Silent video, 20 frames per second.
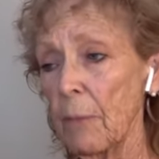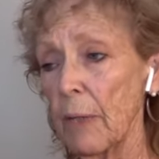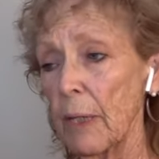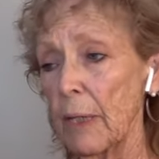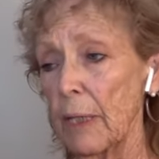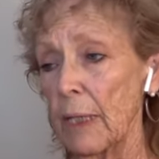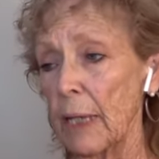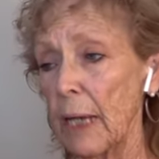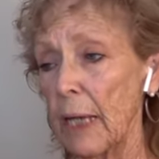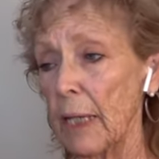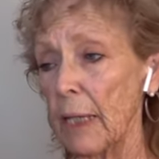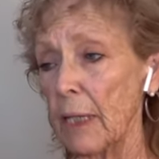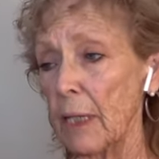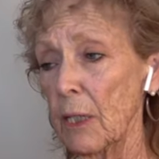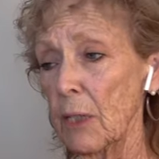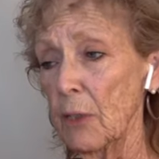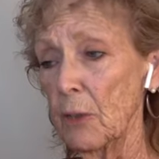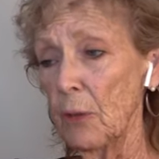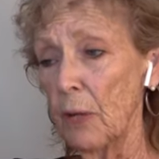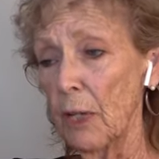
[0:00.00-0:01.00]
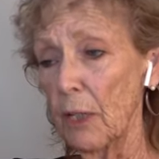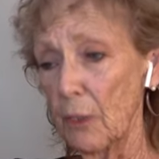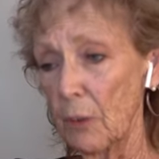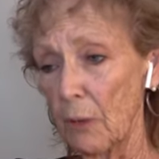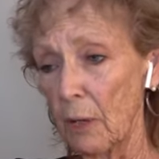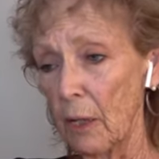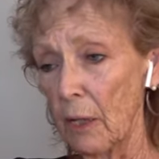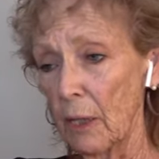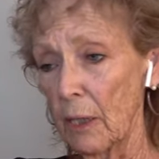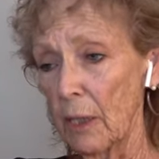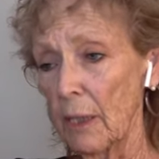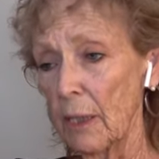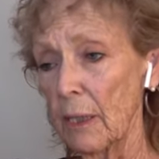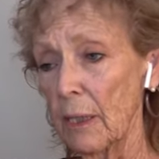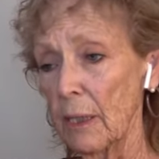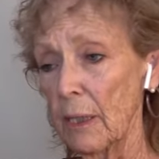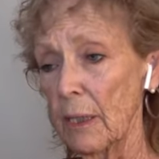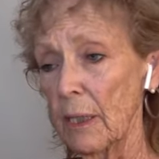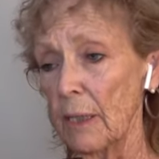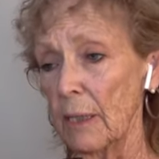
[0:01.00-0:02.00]
Dieting a Dry Drunk.
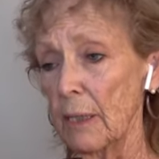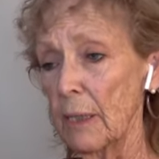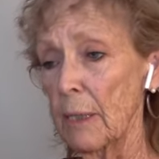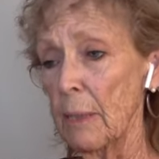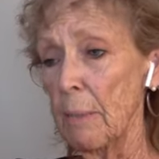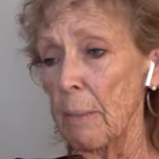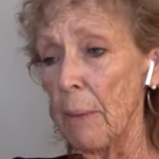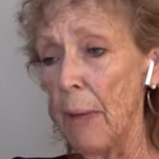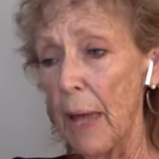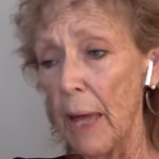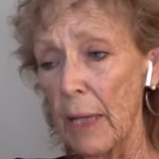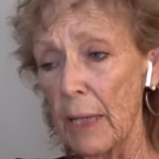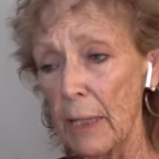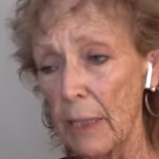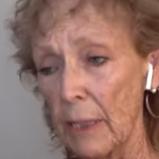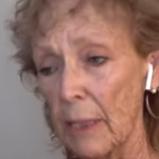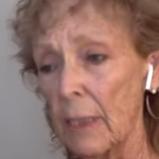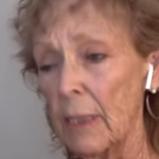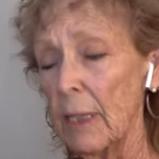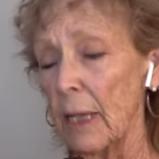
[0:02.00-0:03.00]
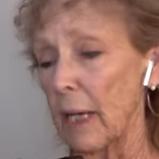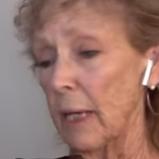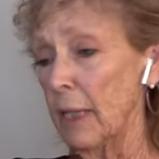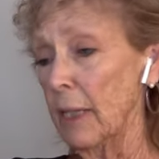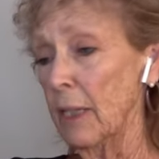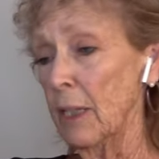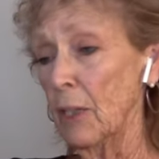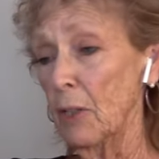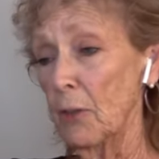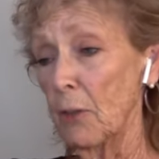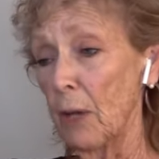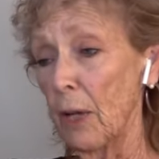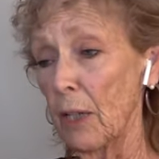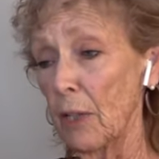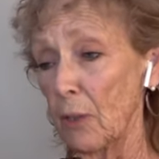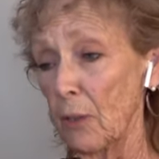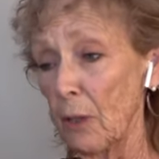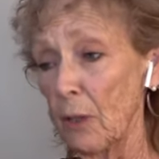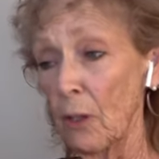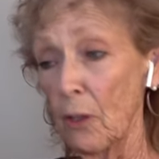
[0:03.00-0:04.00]
Its companion, Dieting a Dry
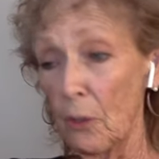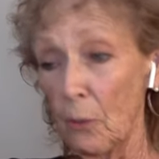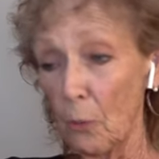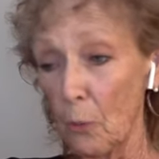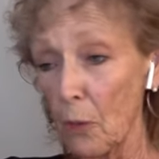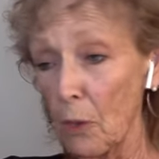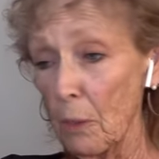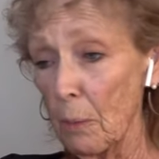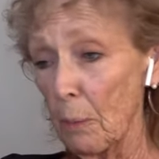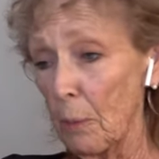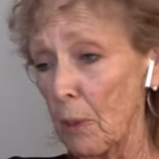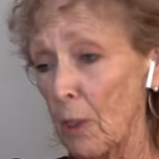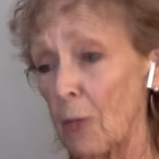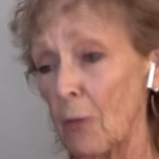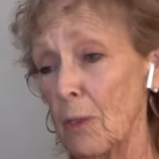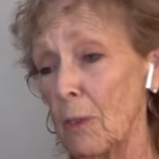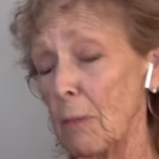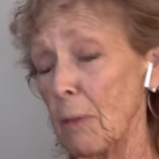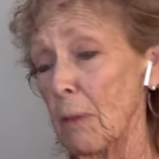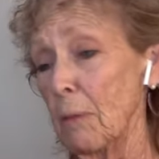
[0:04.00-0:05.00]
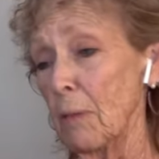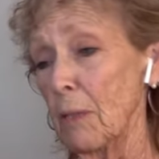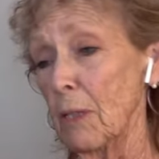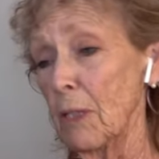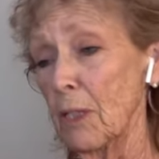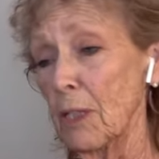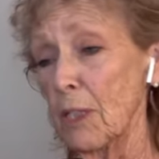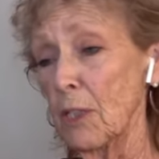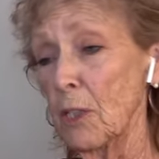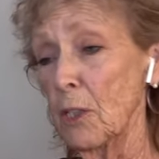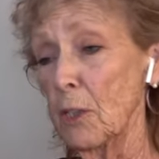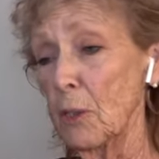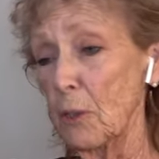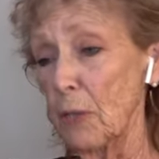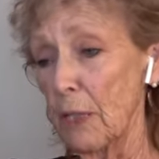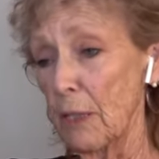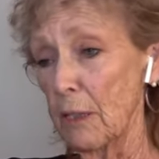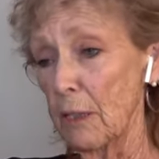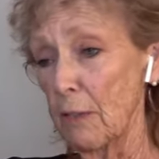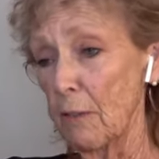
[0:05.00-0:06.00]
Drunk, the workbook, was published in
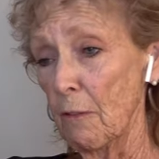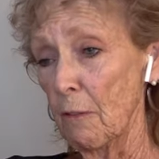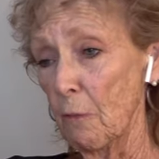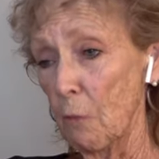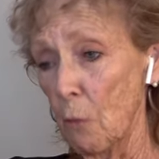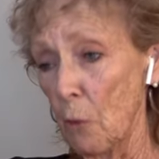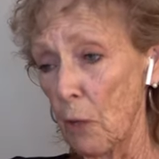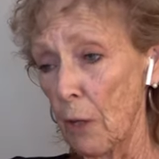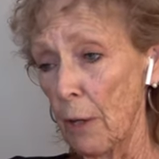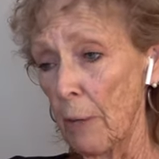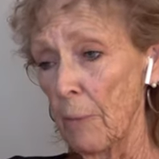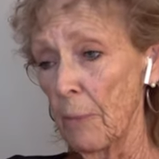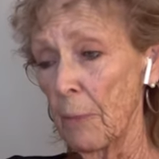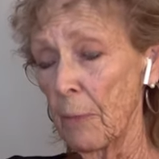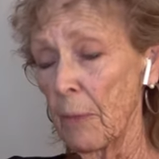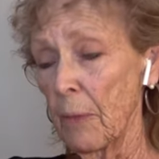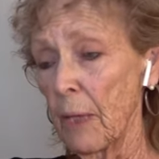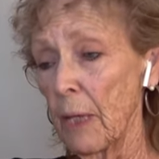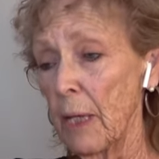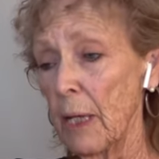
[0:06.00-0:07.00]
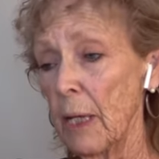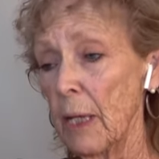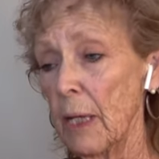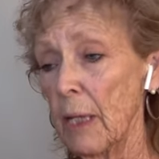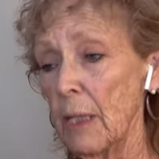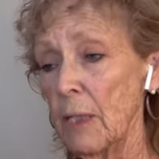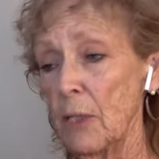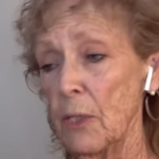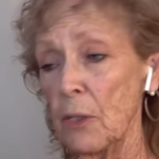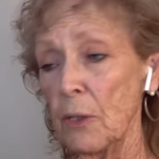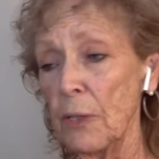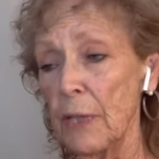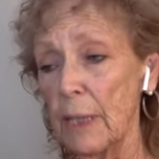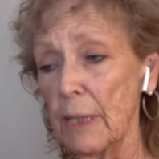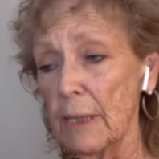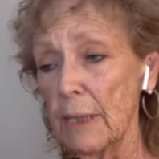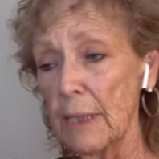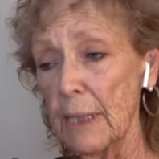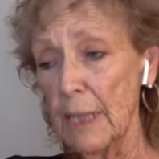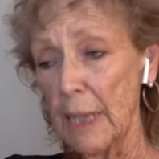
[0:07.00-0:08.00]
2004. In
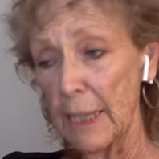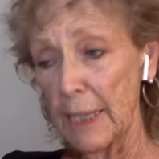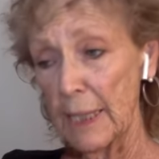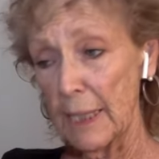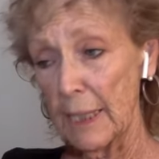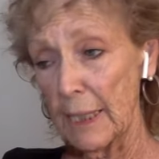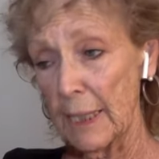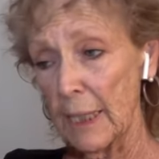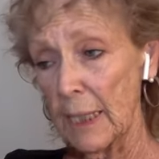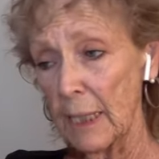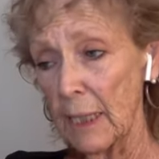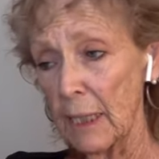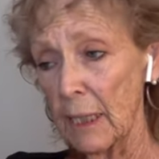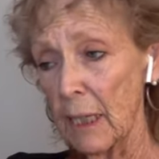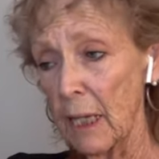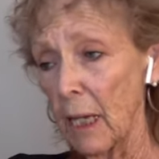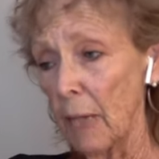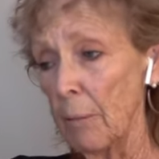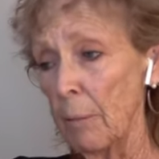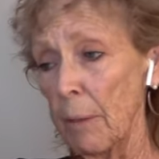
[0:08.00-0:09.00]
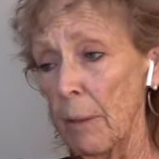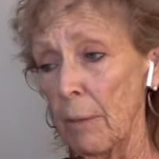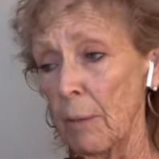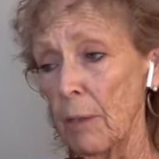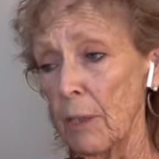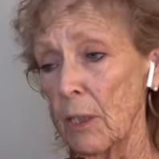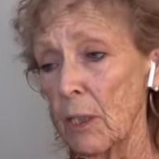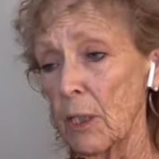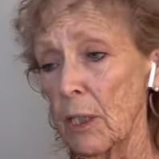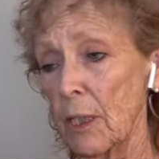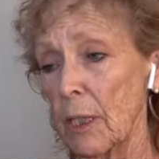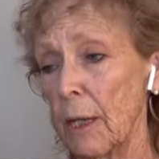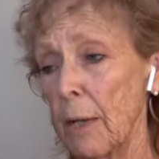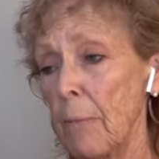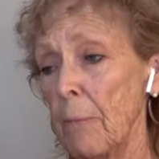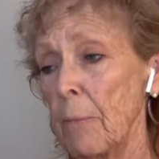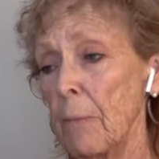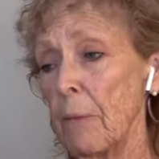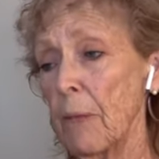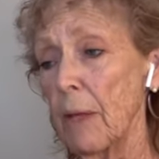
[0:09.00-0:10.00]
2019, I published
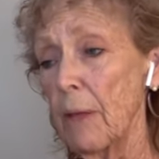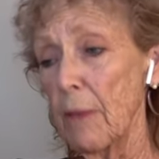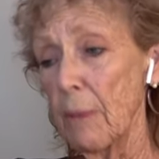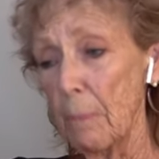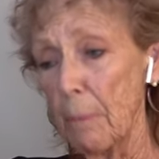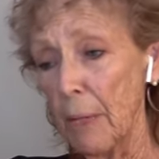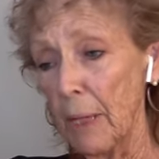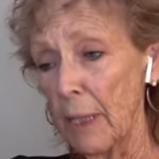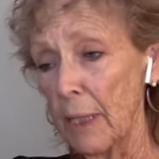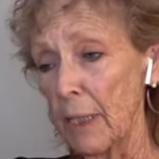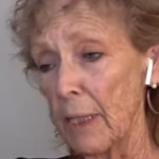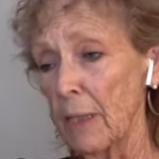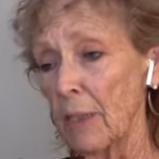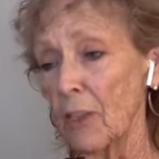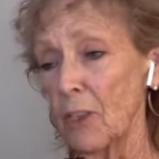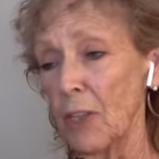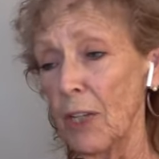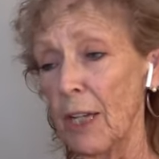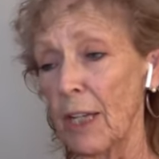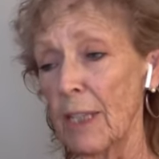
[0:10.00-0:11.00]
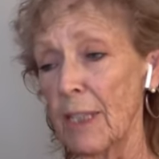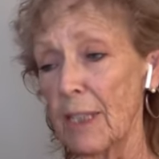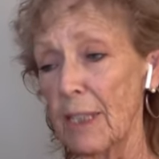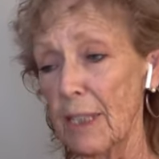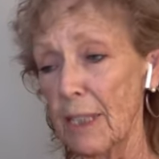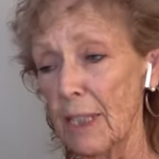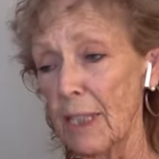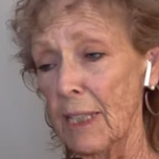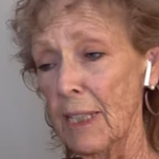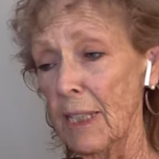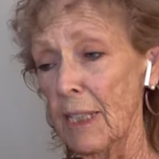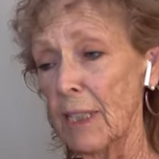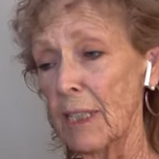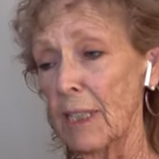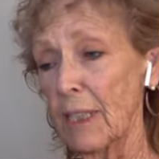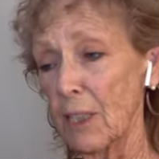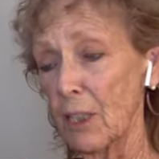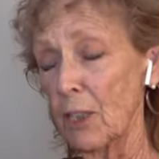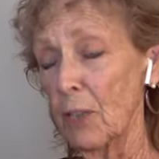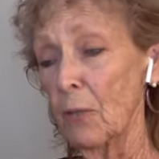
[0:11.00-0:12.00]
the Becky L. Jackson Eating
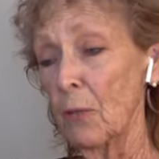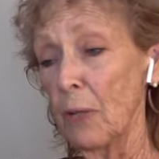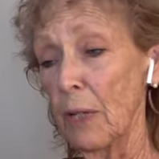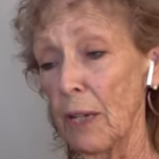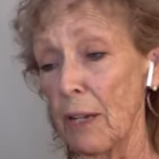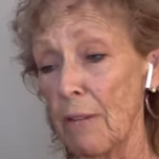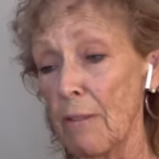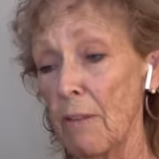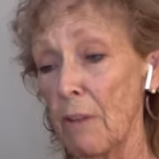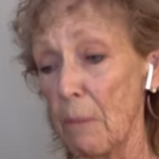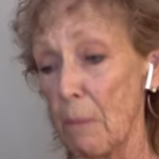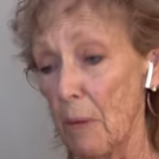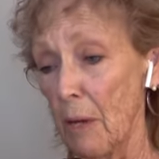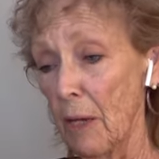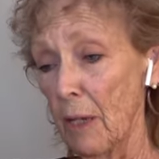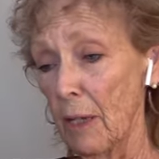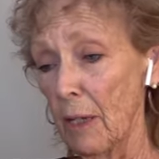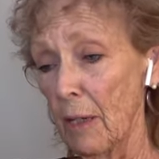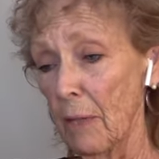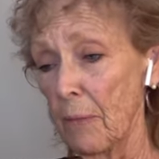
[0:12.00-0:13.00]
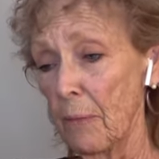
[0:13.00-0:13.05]
Addiction Recovery Model.